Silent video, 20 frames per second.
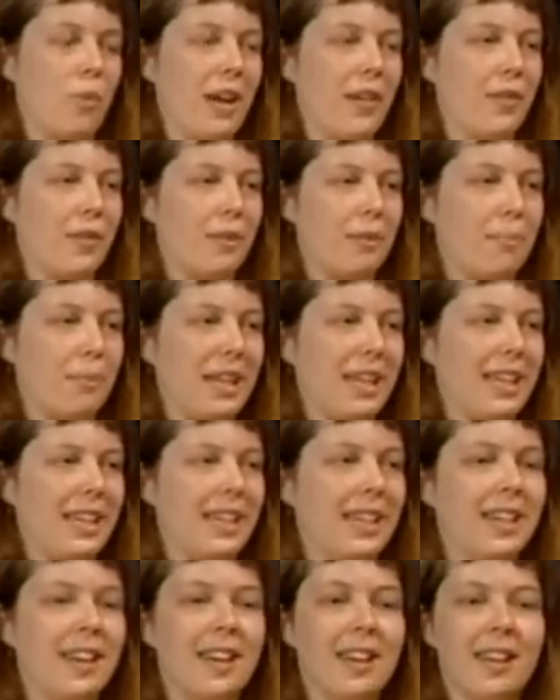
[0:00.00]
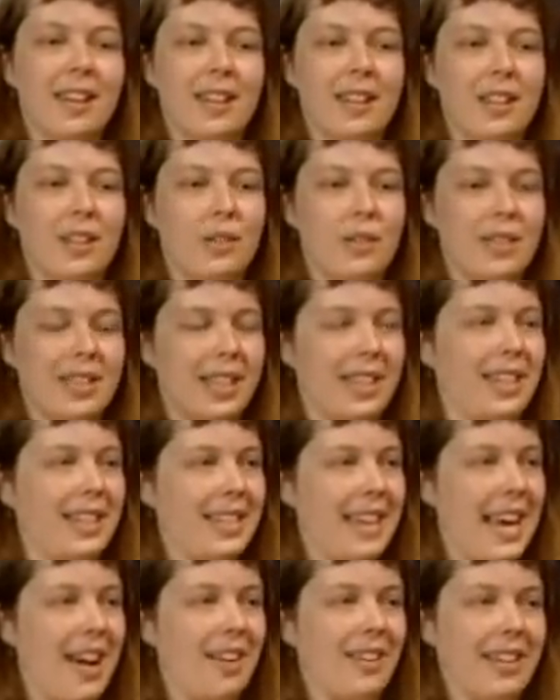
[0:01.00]
Whether it be you
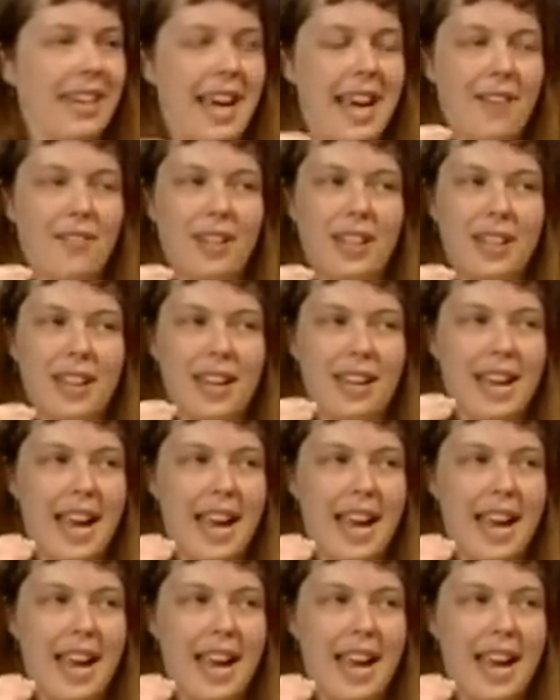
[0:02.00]
sitting down and having